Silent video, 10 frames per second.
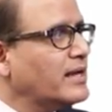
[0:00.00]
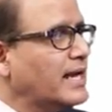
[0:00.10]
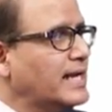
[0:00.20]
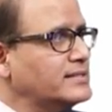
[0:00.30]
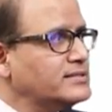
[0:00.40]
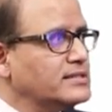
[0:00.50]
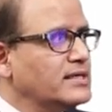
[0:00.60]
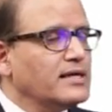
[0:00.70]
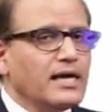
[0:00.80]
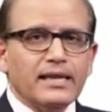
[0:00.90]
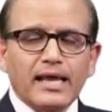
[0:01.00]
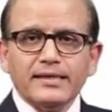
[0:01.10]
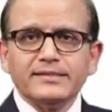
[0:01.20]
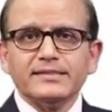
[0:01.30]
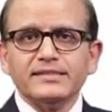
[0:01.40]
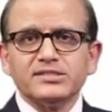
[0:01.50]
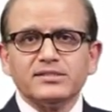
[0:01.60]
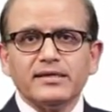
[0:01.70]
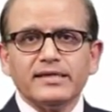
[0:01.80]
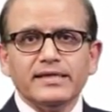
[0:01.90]
And analytical
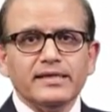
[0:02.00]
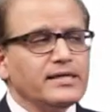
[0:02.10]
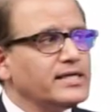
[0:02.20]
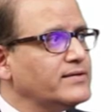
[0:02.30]
study,